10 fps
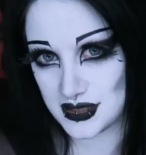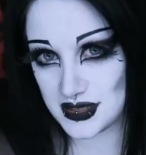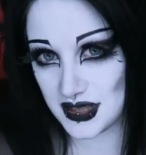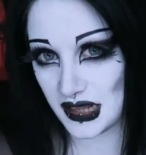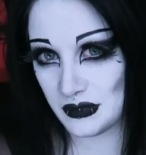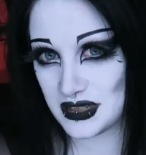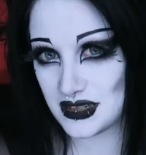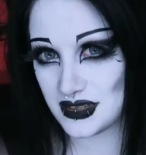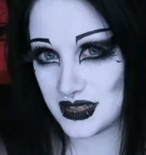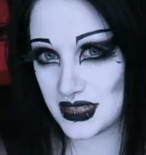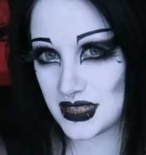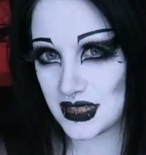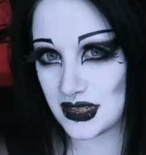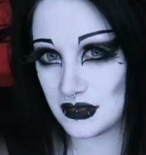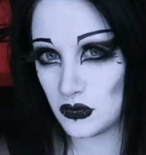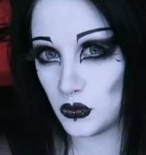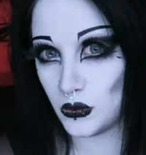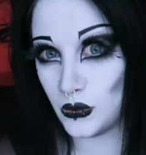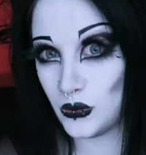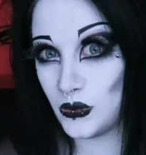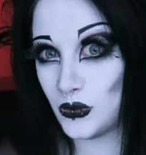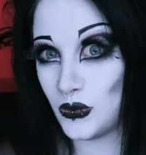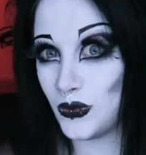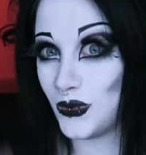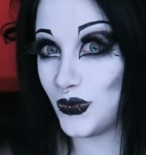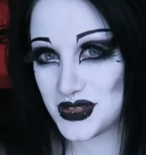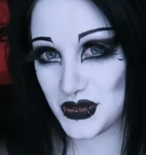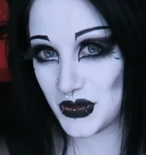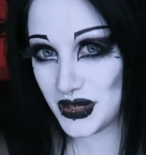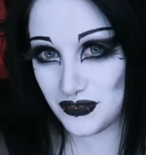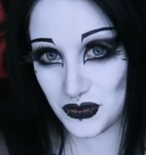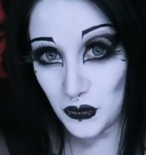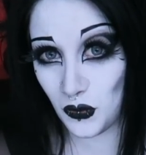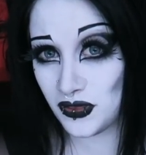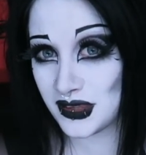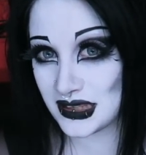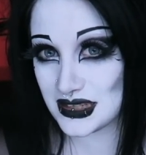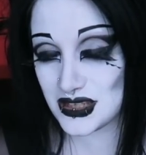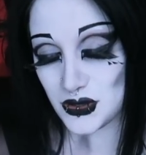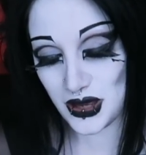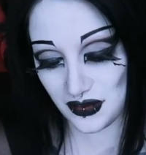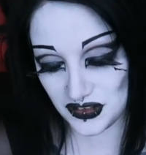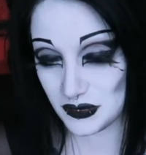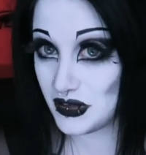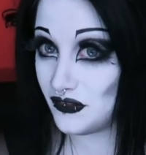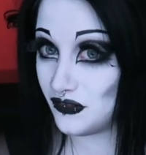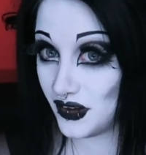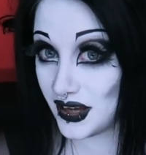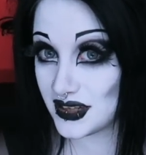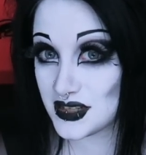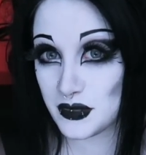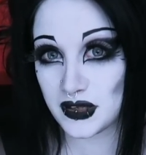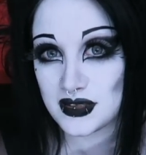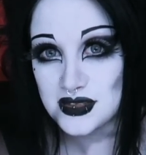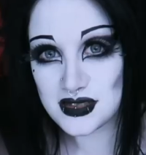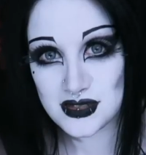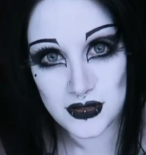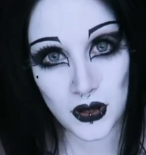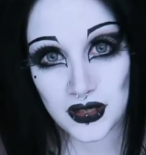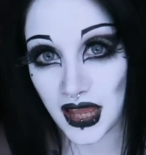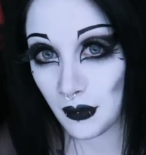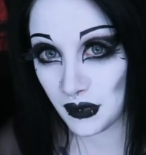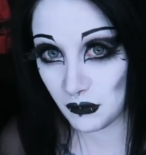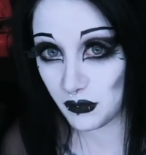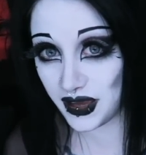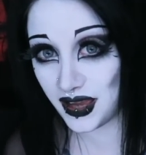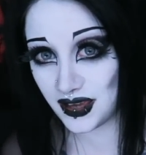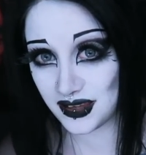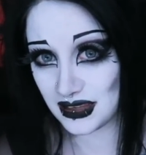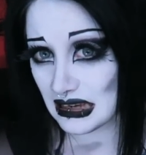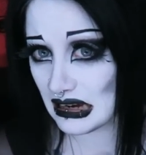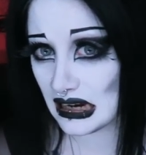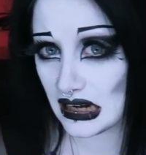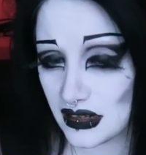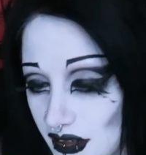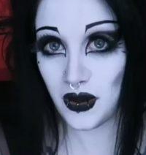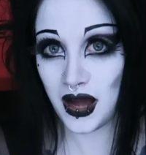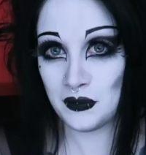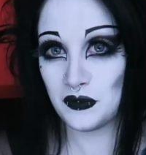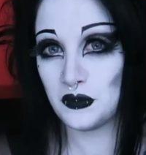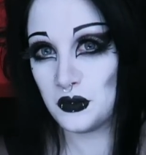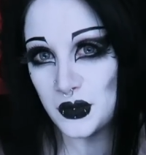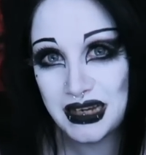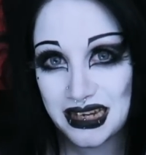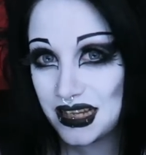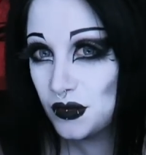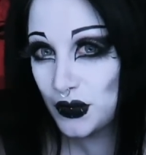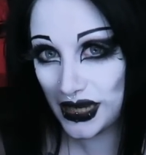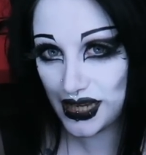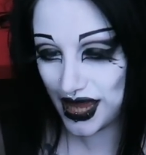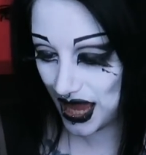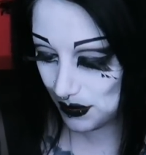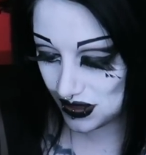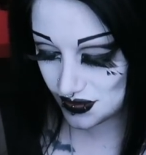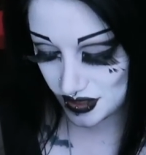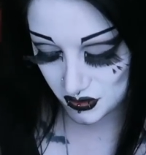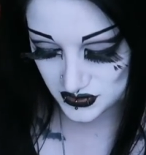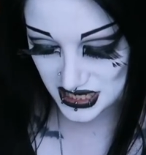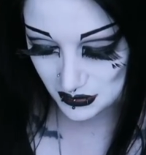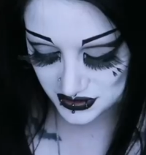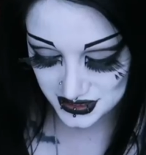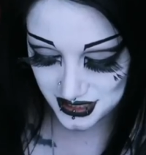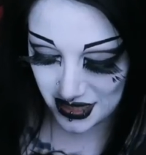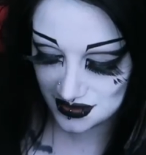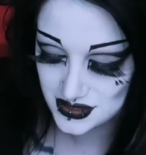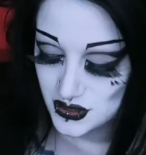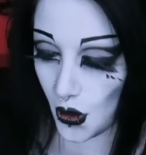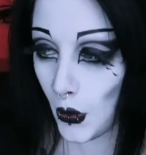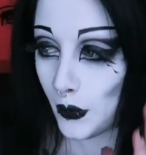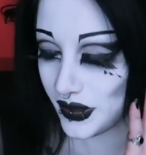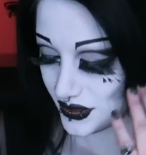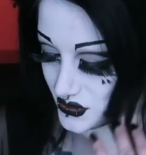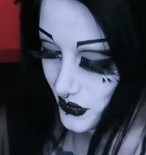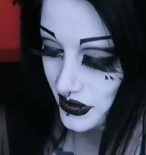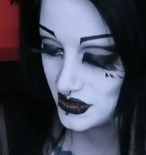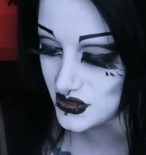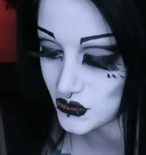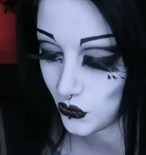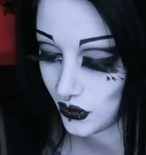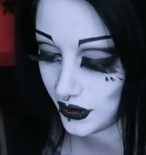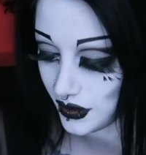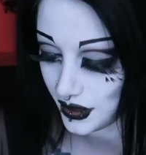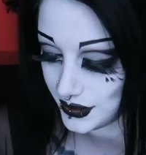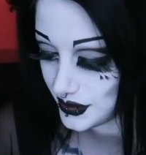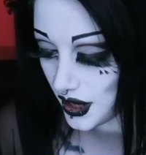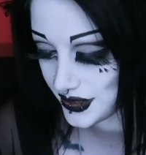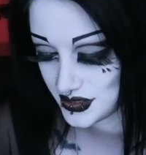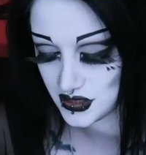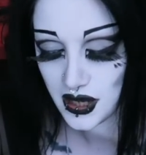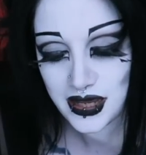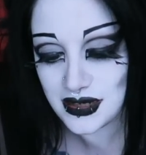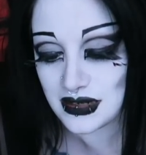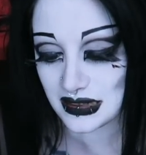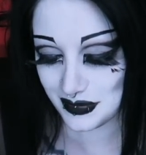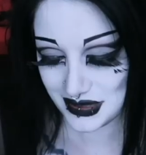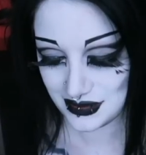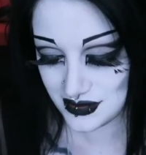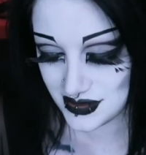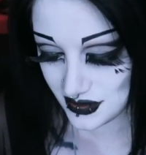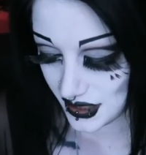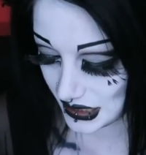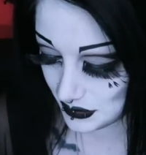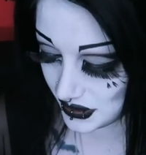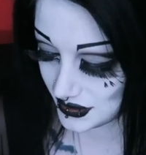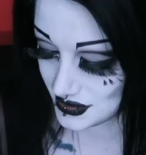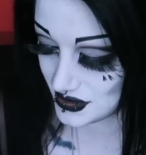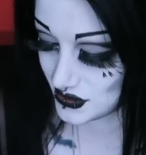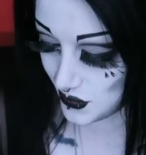This is limited edition. So if you want this, you have to be fast because it's not coming back. So I'm really, really happy that I was able to get this coat, because when I saw it, I kind of died a little bit inside because it's